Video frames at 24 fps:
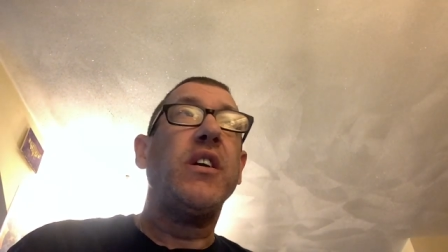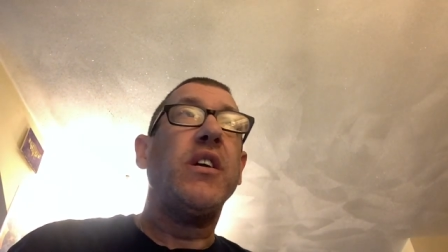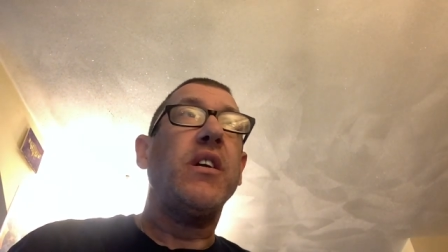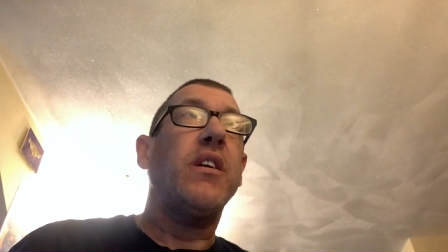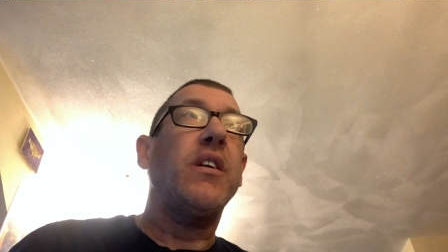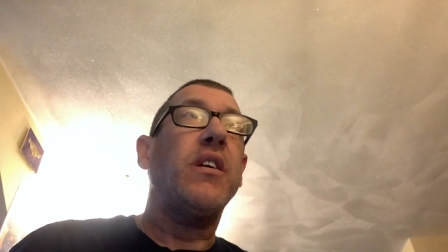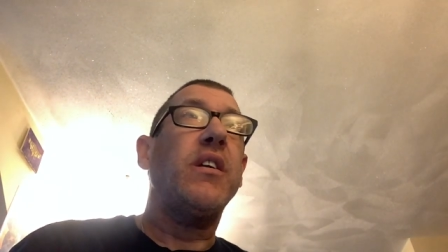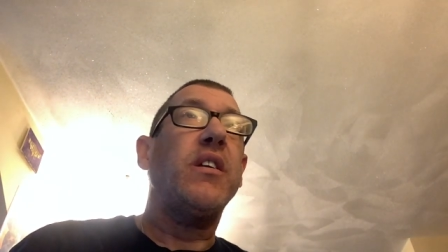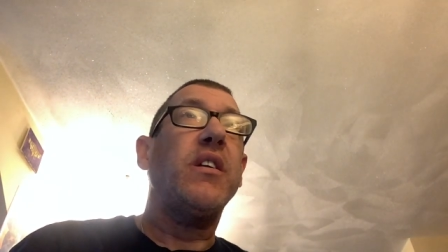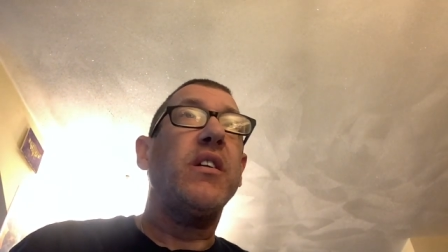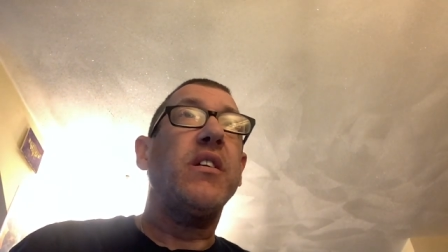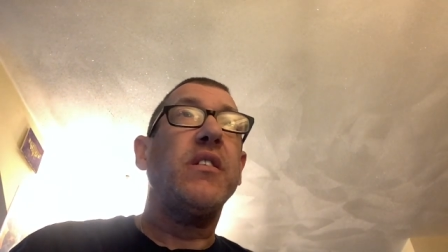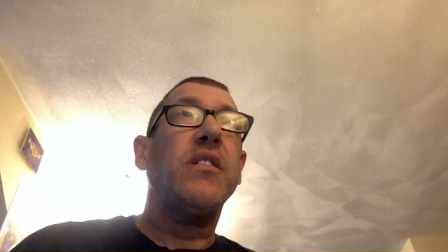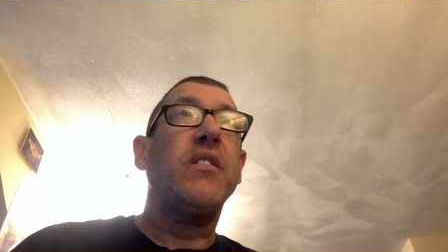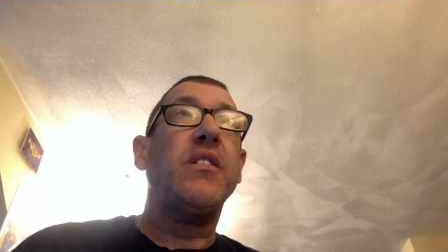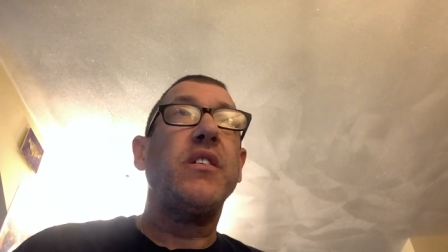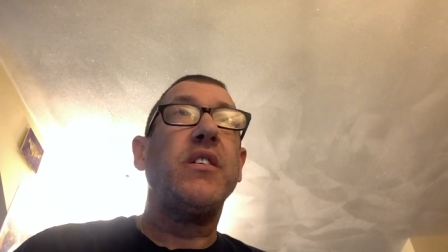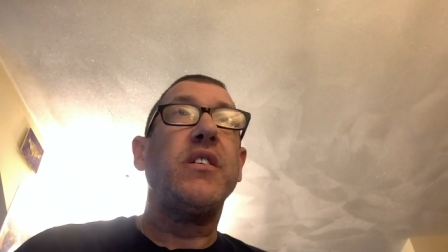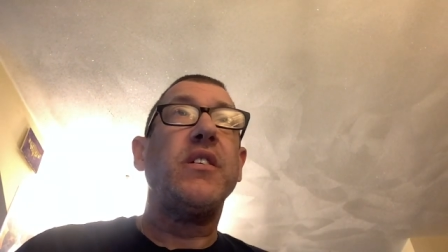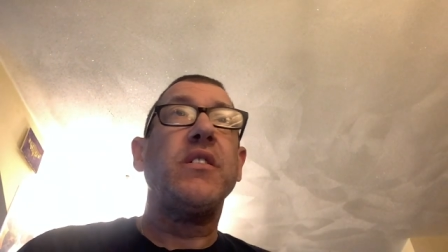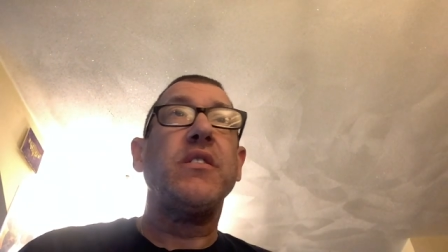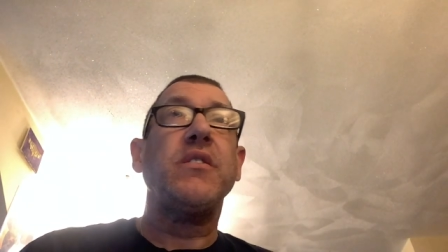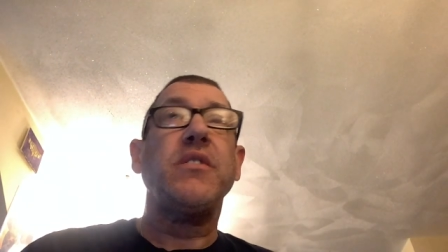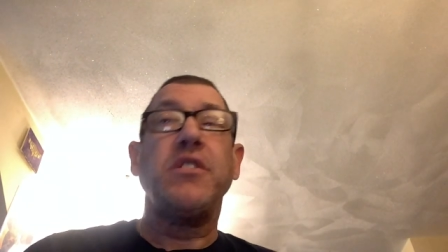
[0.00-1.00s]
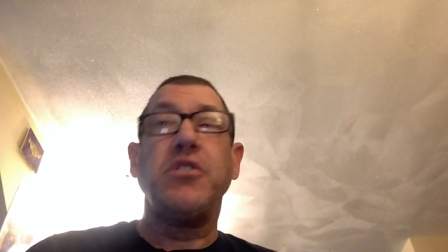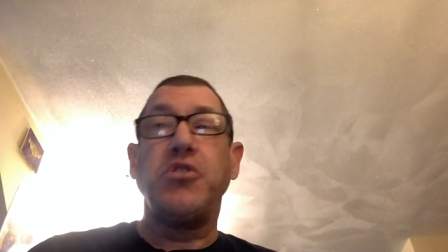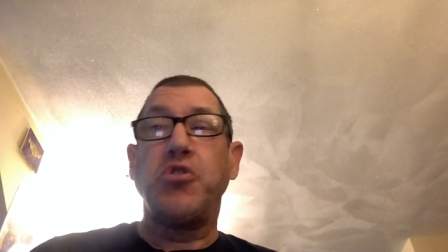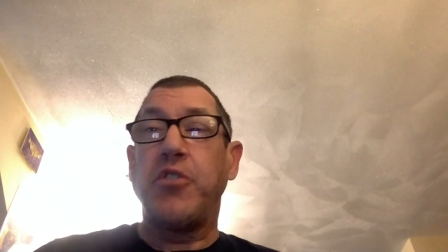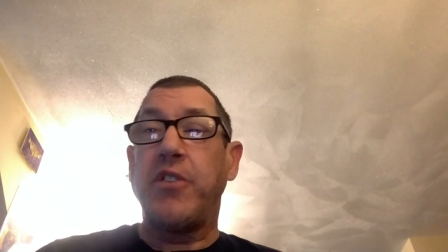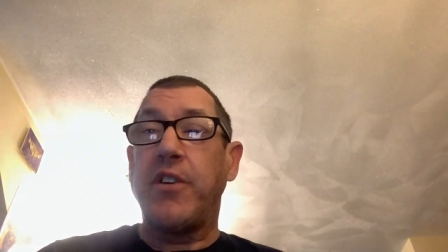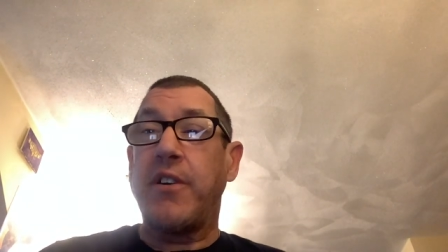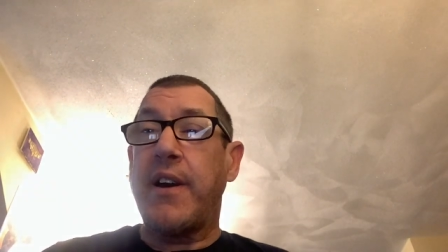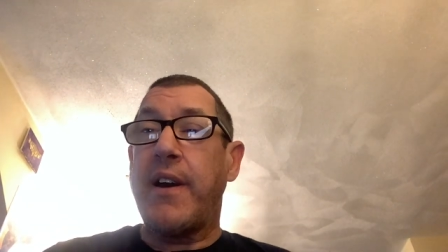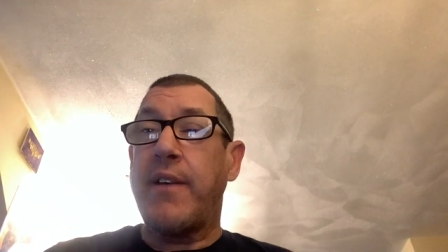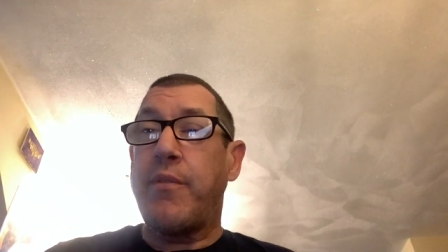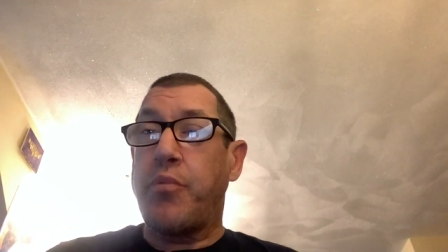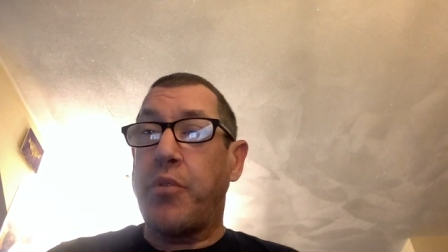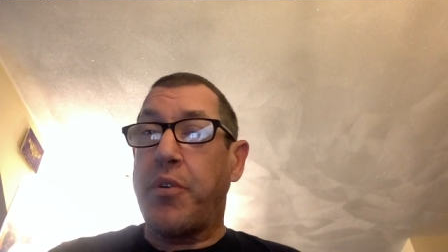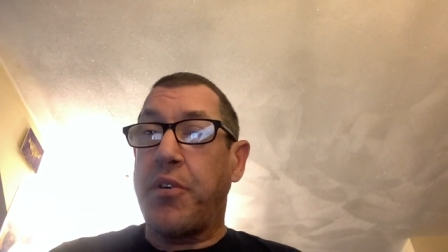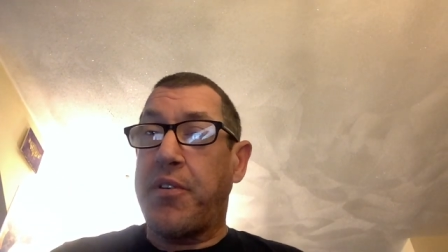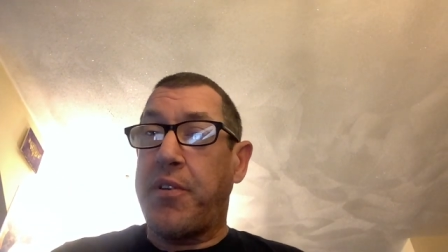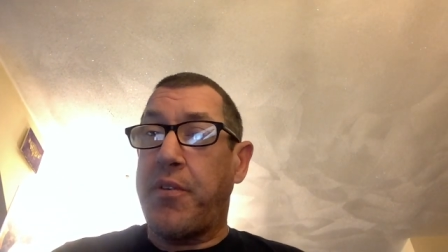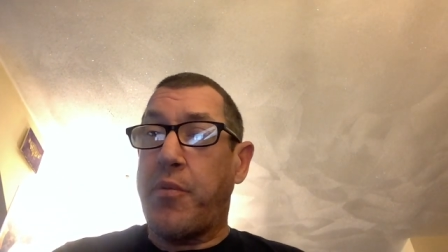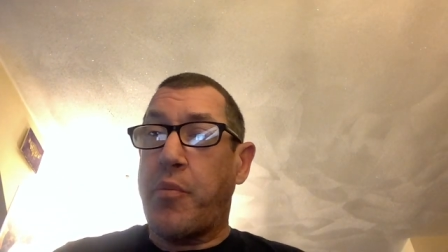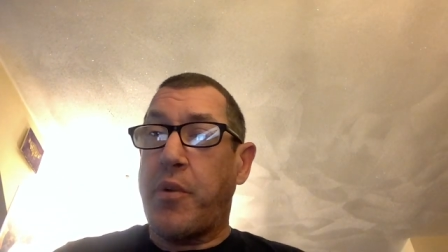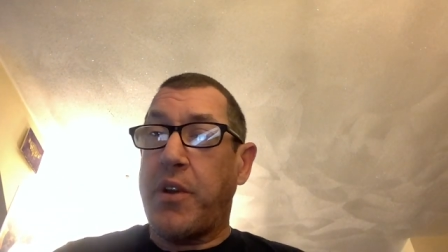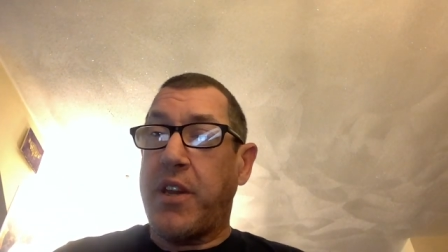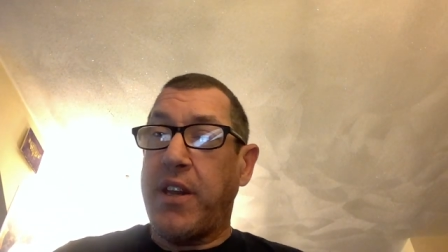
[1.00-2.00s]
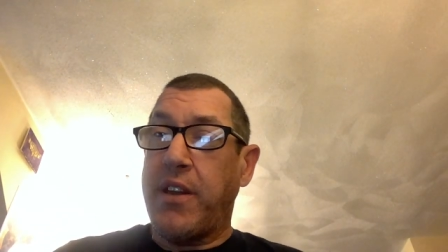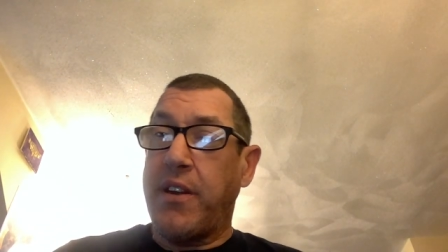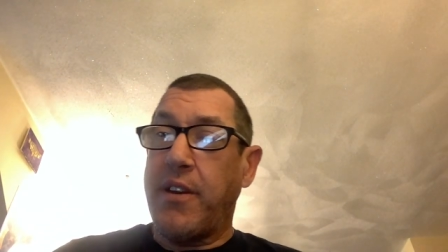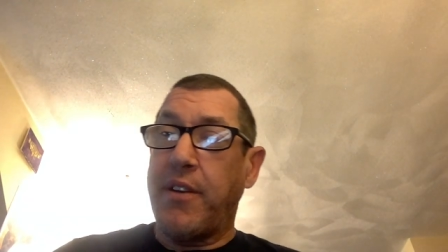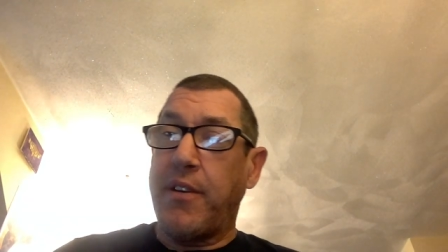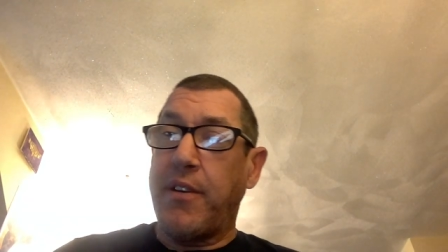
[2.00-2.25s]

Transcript: And uh, enjoy comic books, everybody.